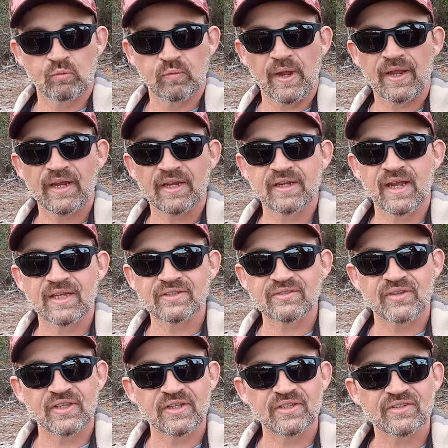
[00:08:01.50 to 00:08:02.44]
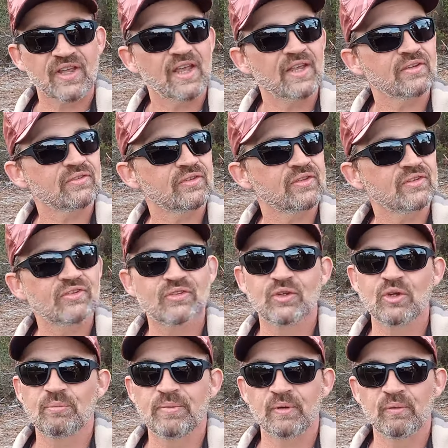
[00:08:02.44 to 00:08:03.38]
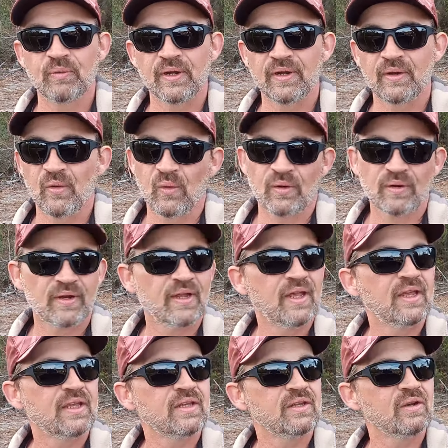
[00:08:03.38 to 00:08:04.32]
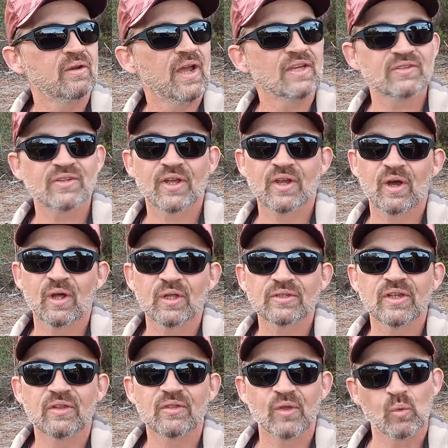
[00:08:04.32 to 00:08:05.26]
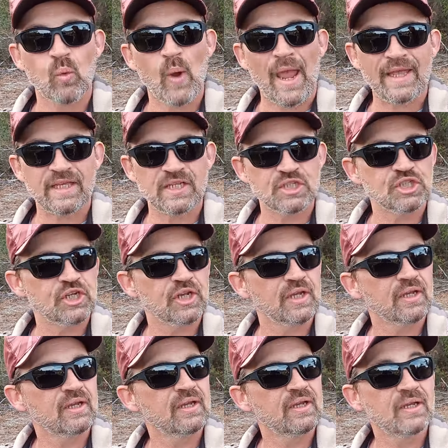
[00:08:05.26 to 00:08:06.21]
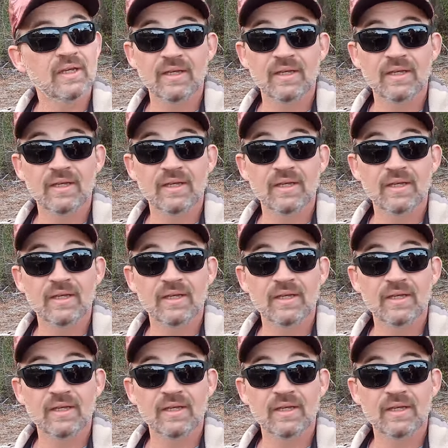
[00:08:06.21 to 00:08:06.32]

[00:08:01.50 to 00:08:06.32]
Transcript: will recognize this as the stupid rig, or, you know, as I call it, the Wacky jig.